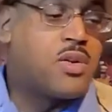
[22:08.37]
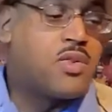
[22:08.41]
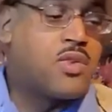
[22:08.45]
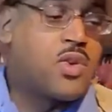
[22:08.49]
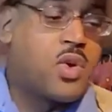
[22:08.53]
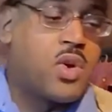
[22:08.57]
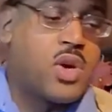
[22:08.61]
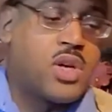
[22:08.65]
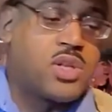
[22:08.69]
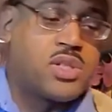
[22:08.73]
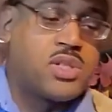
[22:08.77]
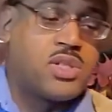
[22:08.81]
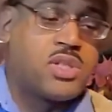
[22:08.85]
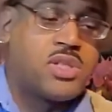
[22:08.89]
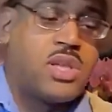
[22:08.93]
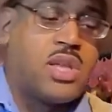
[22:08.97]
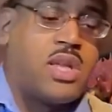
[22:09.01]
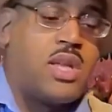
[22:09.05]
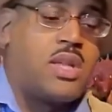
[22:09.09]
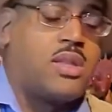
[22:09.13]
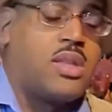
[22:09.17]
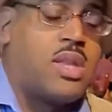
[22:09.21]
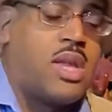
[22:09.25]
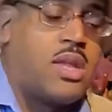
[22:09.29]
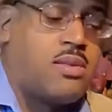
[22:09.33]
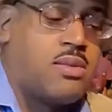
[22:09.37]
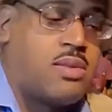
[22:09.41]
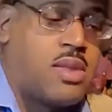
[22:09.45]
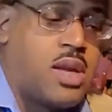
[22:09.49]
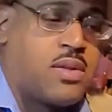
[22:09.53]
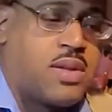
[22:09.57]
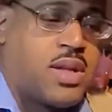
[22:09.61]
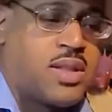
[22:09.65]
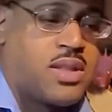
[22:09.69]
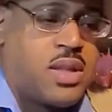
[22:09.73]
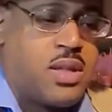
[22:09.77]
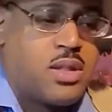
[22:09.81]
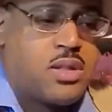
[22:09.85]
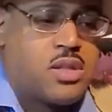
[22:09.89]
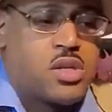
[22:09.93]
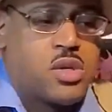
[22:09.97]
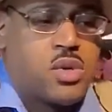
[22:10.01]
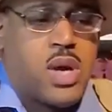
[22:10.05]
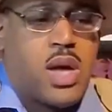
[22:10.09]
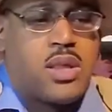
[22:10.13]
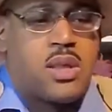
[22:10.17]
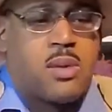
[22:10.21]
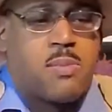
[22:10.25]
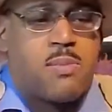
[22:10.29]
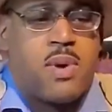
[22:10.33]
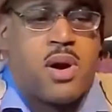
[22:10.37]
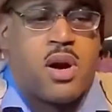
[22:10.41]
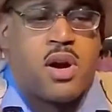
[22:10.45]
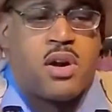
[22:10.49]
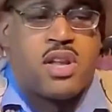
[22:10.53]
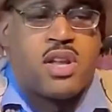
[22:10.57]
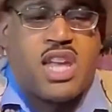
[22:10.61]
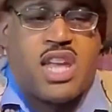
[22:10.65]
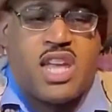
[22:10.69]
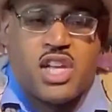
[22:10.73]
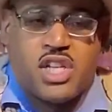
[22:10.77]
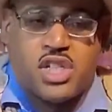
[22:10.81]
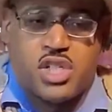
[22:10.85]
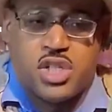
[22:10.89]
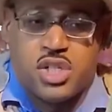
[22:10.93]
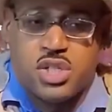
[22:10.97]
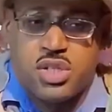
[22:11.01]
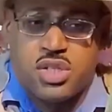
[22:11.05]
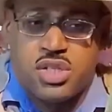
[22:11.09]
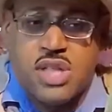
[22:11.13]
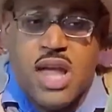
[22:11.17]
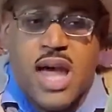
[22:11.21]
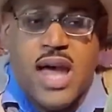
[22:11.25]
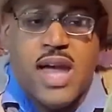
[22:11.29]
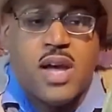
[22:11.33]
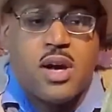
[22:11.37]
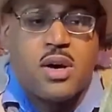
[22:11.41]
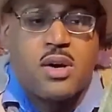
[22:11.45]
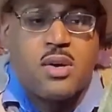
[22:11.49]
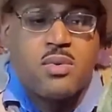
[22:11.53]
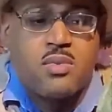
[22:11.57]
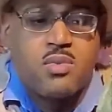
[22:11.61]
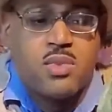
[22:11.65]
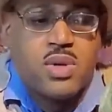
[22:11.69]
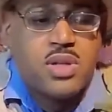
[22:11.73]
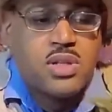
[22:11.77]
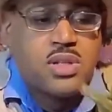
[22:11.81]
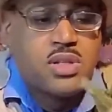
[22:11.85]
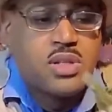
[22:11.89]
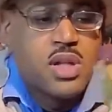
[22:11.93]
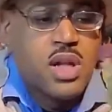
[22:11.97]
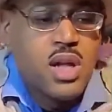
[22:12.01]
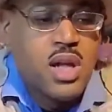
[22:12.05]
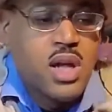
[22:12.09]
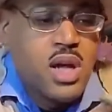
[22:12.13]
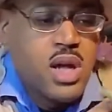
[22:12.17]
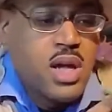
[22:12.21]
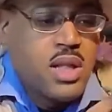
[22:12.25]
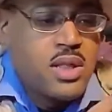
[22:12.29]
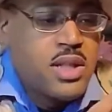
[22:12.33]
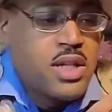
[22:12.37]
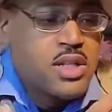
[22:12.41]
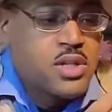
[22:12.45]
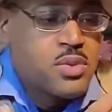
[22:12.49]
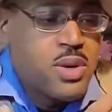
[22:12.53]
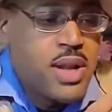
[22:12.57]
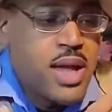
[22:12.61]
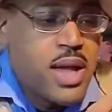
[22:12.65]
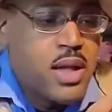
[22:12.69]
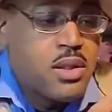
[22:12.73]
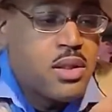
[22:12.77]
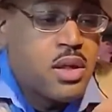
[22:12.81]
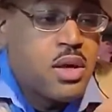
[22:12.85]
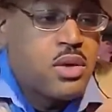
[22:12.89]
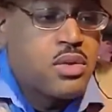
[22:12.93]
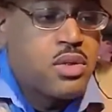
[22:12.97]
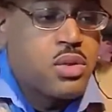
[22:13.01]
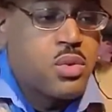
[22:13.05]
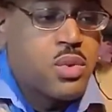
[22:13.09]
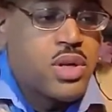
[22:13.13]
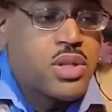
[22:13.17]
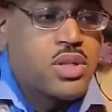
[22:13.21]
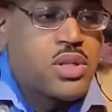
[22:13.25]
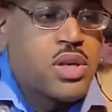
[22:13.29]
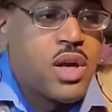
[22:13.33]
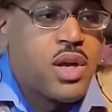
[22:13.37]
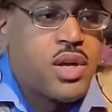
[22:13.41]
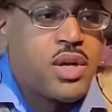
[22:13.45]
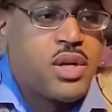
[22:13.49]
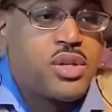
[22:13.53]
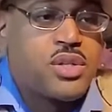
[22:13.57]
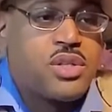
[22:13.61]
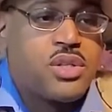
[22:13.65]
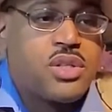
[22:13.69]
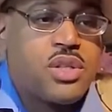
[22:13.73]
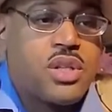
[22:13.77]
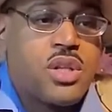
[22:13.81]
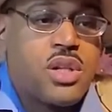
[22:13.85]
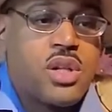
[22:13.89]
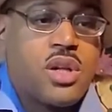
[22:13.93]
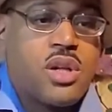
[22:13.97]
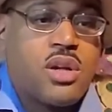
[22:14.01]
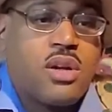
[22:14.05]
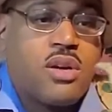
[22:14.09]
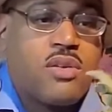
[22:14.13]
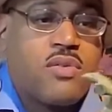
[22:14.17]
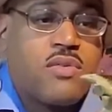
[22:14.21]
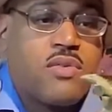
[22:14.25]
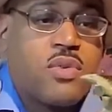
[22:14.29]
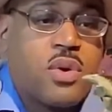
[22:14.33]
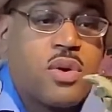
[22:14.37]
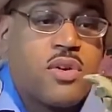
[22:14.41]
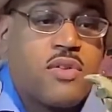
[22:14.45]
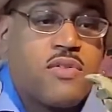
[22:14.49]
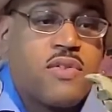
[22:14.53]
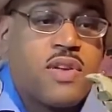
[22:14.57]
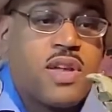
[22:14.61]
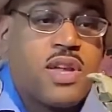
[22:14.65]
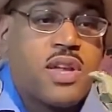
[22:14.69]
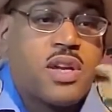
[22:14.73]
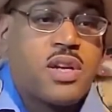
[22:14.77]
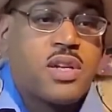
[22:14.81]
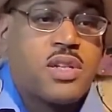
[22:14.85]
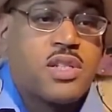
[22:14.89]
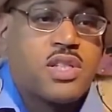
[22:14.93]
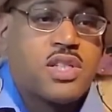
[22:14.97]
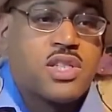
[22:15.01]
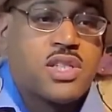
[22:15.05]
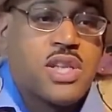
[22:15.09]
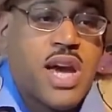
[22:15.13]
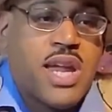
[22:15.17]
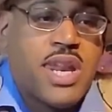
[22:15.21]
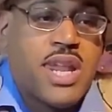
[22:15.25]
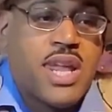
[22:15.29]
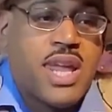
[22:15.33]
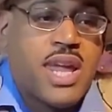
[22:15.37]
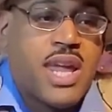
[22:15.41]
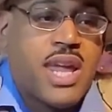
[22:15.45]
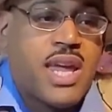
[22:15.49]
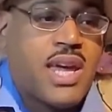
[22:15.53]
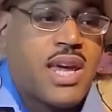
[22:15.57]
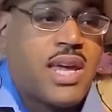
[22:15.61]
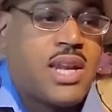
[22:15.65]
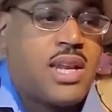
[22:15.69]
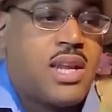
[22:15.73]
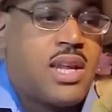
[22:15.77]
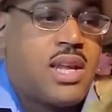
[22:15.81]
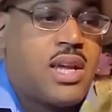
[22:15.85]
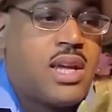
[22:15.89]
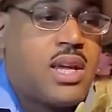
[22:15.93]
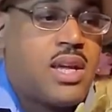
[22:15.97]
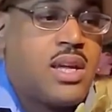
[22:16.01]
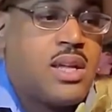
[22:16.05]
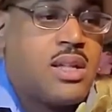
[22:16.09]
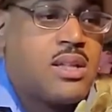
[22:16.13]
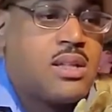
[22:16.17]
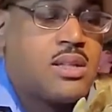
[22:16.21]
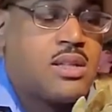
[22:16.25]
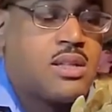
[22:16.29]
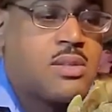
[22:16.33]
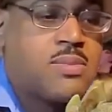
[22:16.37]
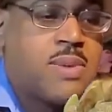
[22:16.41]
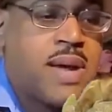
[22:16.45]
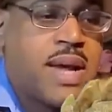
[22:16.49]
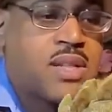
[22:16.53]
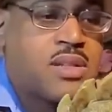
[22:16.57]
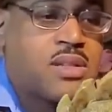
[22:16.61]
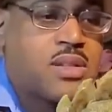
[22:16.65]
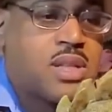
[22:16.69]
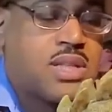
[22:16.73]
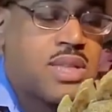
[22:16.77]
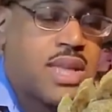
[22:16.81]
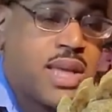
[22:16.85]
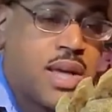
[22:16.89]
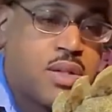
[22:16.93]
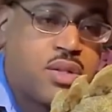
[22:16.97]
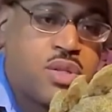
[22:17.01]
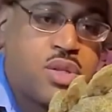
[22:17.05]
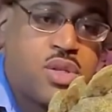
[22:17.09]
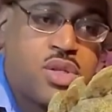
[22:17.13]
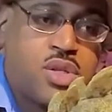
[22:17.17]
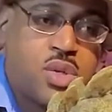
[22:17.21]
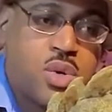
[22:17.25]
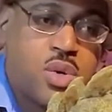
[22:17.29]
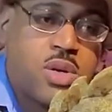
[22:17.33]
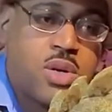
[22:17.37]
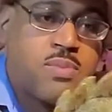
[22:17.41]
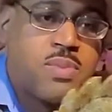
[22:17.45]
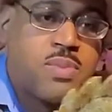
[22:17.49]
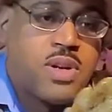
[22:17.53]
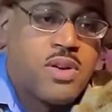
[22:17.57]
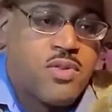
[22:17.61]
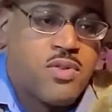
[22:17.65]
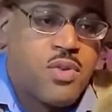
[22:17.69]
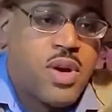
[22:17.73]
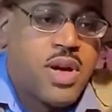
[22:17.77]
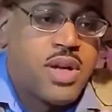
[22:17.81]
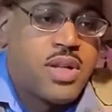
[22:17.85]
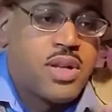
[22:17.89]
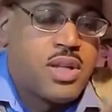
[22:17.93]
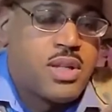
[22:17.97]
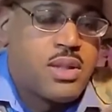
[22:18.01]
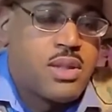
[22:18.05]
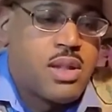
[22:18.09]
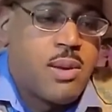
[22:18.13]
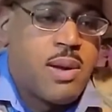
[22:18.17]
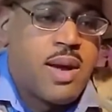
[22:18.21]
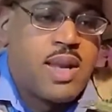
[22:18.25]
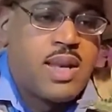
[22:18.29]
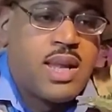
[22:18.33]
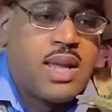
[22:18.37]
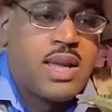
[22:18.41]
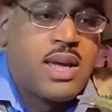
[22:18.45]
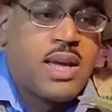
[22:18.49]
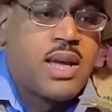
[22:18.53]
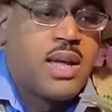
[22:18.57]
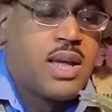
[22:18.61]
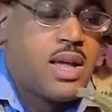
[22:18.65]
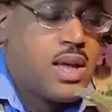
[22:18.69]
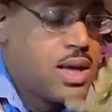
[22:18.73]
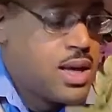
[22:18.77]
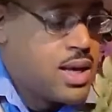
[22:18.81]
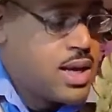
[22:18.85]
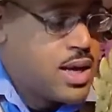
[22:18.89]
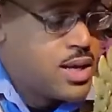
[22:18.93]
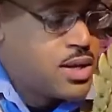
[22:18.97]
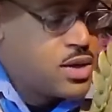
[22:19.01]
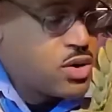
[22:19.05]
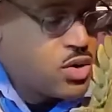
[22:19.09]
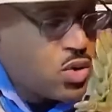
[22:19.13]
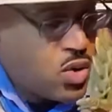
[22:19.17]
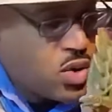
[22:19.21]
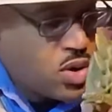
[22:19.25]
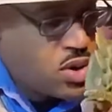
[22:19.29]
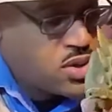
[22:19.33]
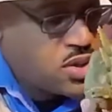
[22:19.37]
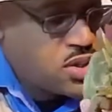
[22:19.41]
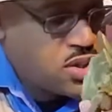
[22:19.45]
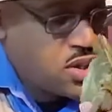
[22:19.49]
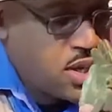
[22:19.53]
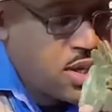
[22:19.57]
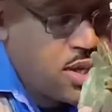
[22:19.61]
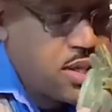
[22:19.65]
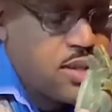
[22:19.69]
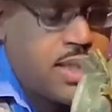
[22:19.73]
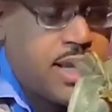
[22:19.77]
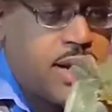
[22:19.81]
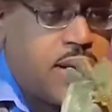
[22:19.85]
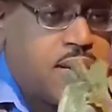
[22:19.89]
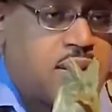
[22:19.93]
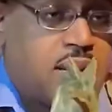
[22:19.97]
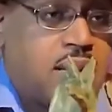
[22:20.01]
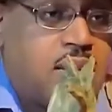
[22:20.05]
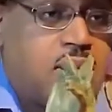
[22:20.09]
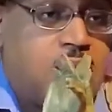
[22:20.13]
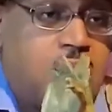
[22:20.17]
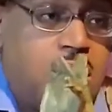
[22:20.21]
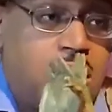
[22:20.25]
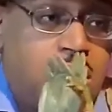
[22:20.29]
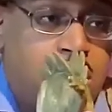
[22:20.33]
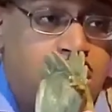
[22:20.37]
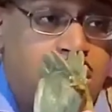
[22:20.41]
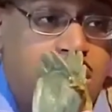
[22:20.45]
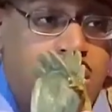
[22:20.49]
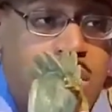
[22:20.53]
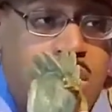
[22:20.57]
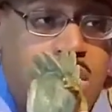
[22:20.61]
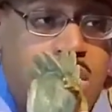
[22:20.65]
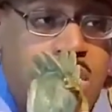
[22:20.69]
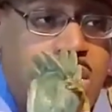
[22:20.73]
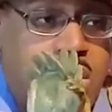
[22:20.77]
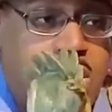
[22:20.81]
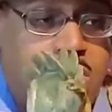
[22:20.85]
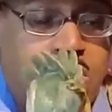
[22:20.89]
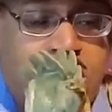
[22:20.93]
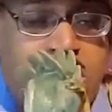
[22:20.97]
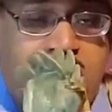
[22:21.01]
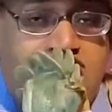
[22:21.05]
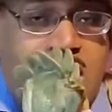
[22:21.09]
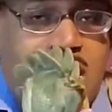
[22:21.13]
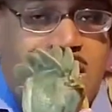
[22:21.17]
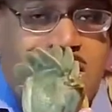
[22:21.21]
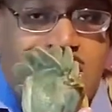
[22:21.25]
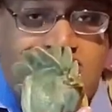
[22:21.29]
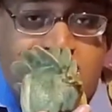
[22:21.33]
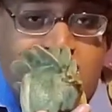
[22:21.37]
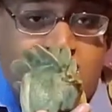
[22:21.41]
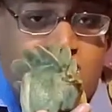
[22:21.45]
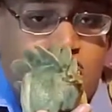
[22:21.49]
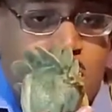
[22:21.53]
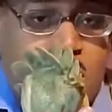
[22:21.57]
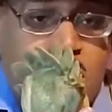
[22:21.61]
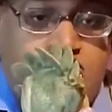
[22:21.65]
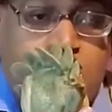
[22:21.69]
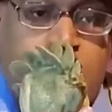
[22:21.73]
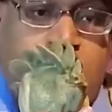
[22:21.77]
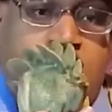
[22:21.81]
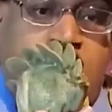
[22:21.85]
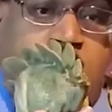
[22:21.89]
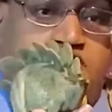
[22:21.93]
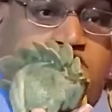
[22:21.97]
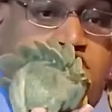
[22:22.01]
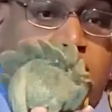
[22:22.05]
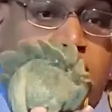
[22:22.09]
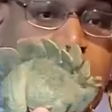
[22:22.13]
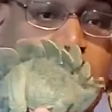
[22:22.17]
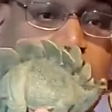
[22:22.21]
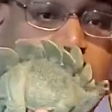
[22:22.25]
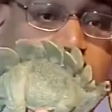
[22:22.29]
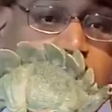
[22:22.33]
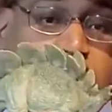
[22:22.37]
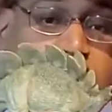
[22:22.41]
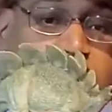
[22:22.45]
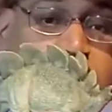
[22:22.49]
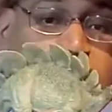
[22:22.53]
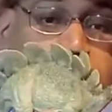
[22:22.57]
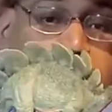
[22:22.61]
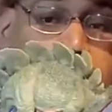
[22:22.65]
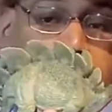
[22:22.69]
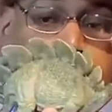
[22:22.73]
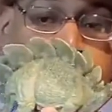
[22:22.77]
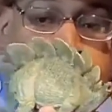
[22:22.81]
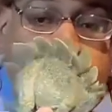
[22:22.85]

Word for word: of course, is the, the they're like these Jurassic Park-ish style ones. This one has, oh, three toes, four fingers, tiny head, spikes. The tail's too short, but overall, the same idea. And of course, there's a new twenty, what, nineteen, twenty twenty re repaint.